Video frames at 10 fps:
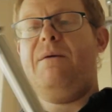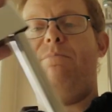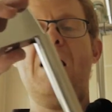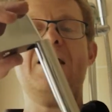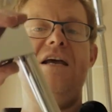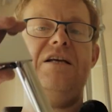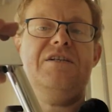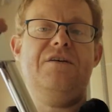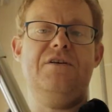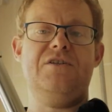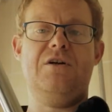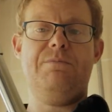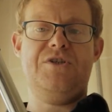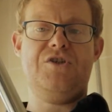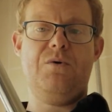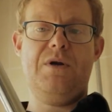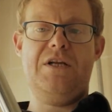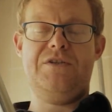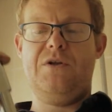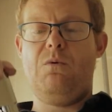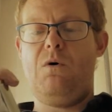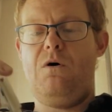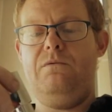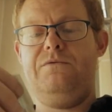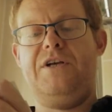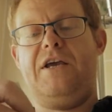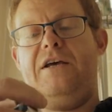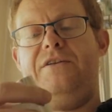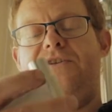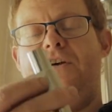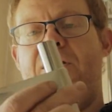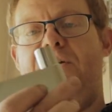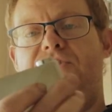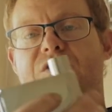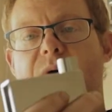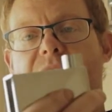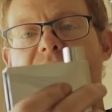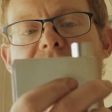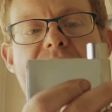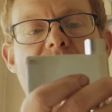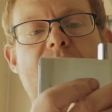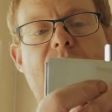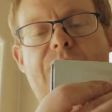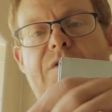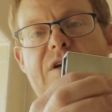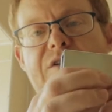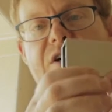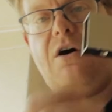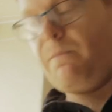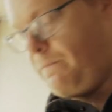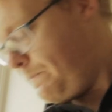your brackets that's going to be screwing it to the wall. So you get two of these, one for the top,